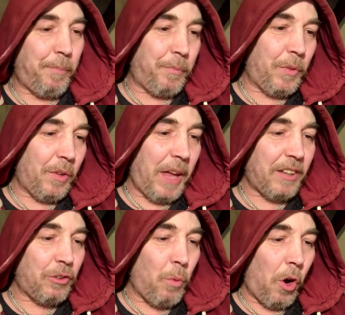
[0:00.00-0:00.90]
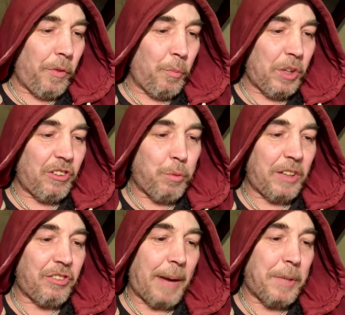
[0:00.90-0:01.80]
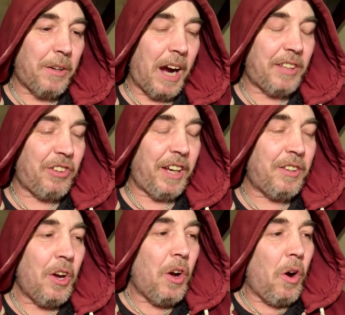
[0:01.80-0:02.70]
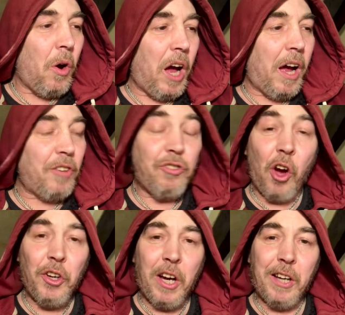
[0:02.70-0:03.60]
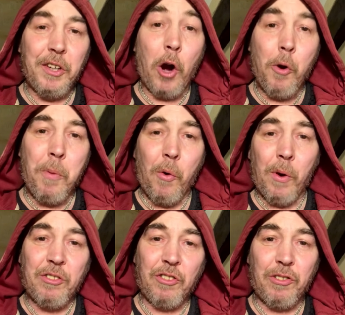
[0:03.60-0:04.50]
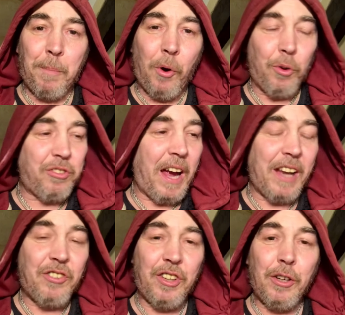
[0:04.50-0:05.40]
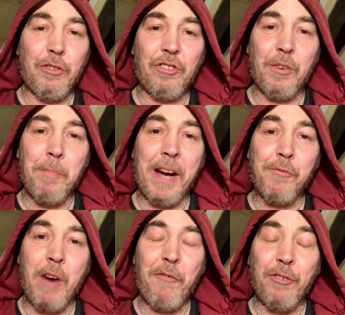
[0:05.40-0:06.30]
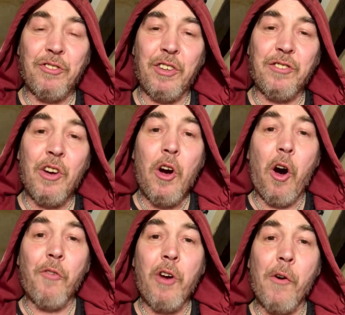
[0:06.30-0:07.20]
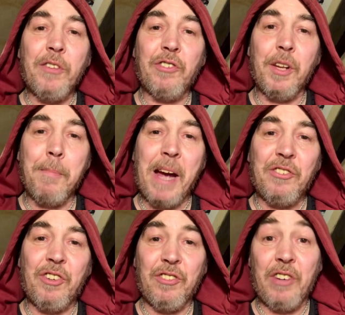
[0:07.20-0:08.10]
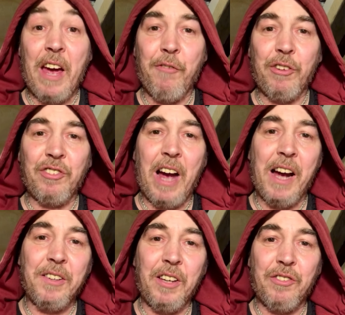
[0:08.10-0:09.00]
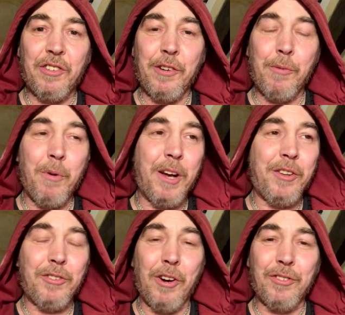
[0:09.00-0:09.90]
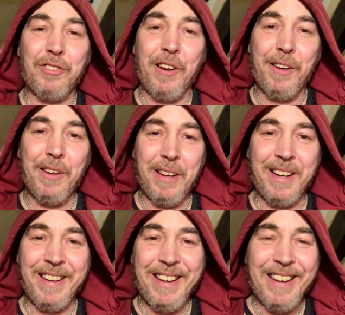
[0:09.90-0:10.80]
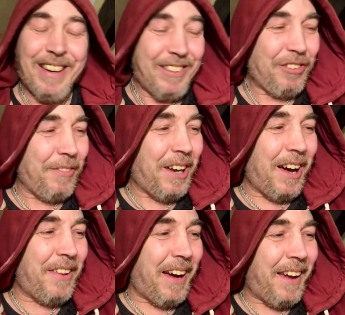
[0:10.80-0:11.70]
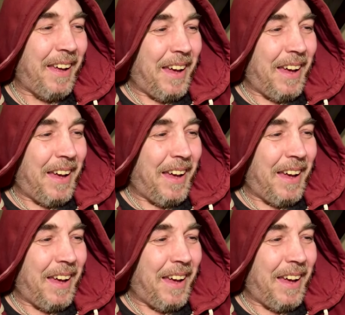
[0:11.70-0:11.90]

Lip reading: the next one, which is West Ham United, Donna Noble is a supporter, and she used to make references of going to the matches every Saturday to the doctor, something like that.